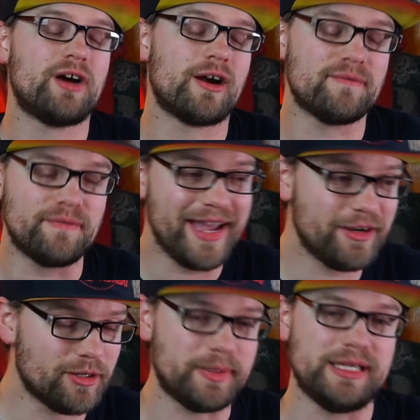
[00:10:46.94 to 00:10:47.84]
our
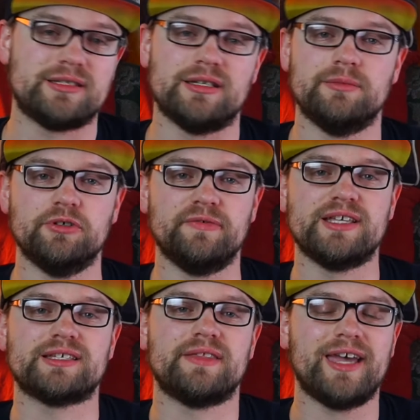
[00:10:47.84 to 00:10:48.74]
final piece in
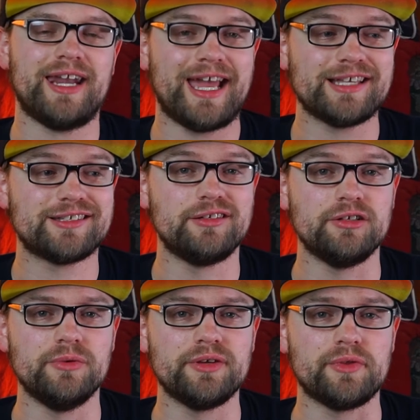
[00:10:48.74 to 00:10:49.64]
movies, and that has to
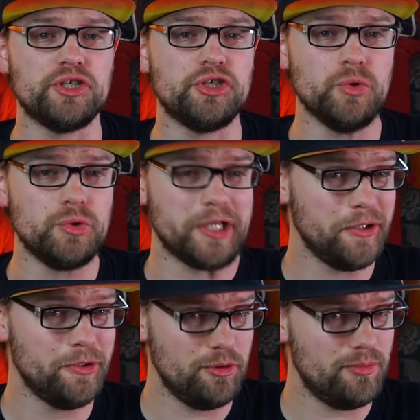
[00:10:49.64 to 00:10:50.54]
do with
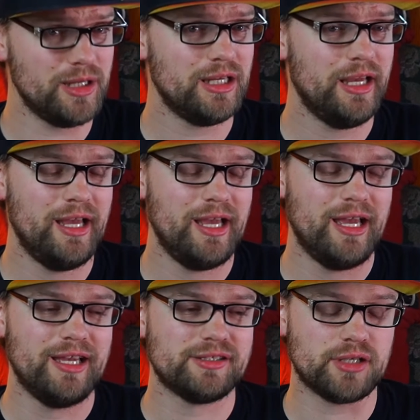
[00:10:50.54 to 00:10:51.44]
YouTube.
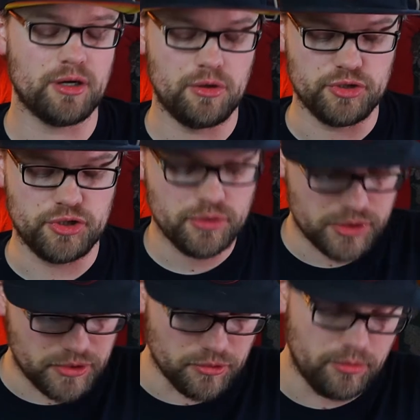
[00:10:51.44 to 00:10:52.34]
So,
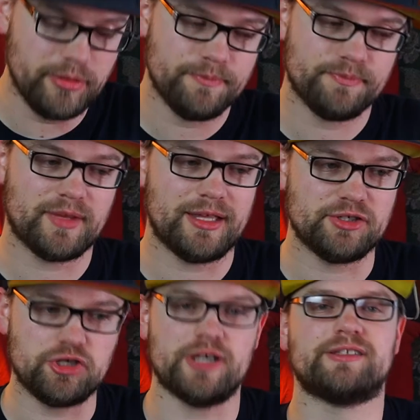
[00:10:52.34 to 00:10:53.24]
YouTube
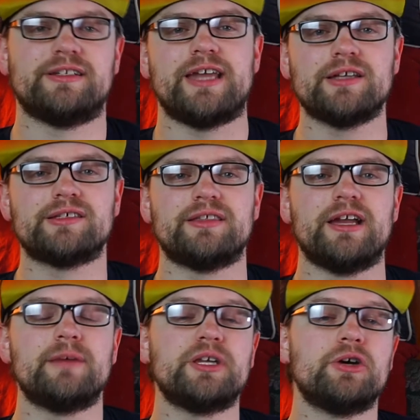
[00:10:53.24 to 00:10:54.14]
just announced that
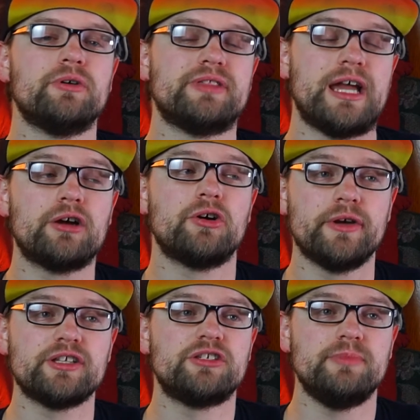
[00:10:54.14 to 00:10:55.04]
they are, go- they are
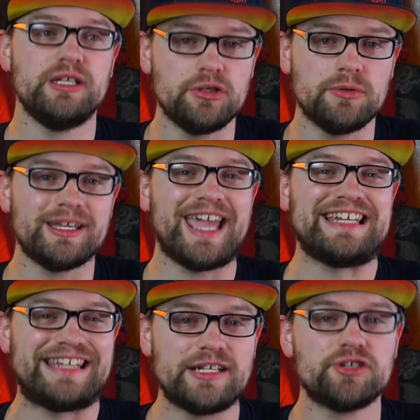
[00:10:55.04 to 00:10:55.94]
going to be doing a
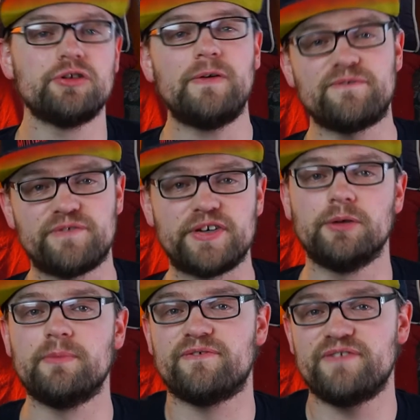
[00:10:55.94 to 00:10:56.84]
digital
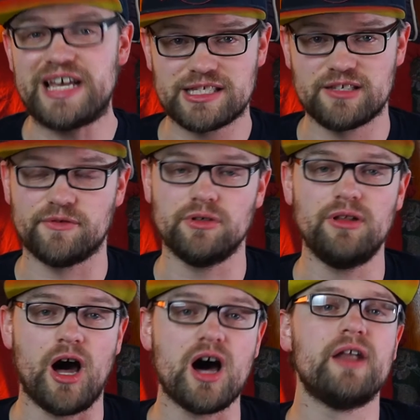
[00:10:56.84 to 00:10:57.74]
film
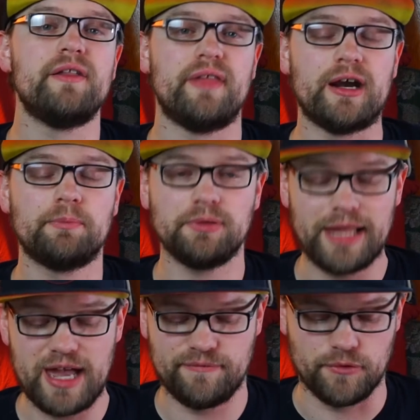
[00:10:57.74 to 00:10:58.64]
festival on their
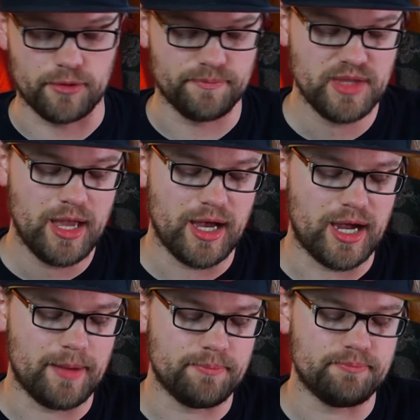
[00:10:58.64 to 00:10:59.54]
platform.
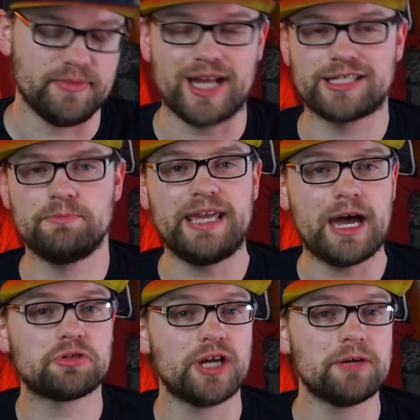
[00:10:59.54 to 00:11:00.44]
Uh, not to be
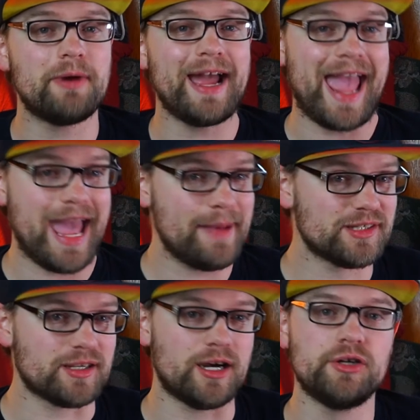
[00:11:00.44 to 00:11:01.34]
outdone by
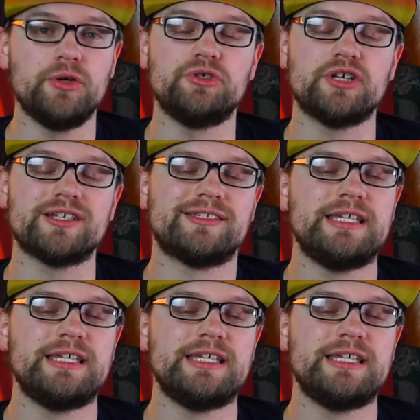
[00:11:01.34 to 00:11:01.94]
Amazon, who just